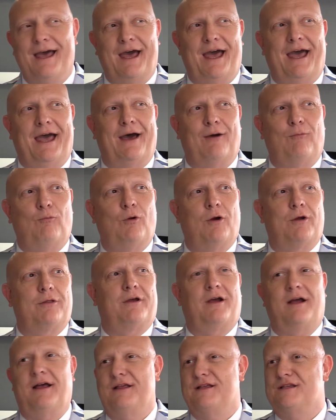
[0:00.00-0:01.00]
where
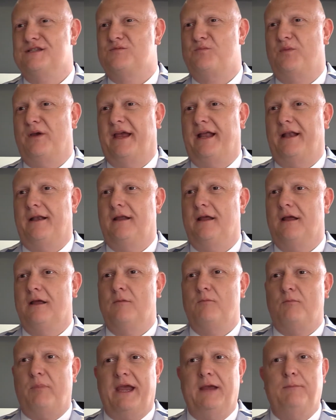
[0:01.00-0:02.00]
there has been
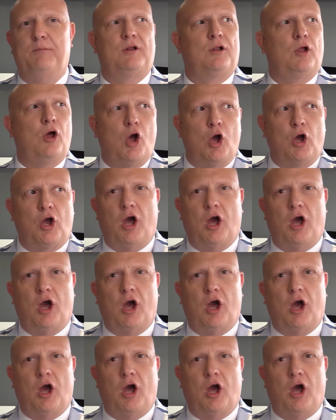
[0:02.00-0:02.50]
people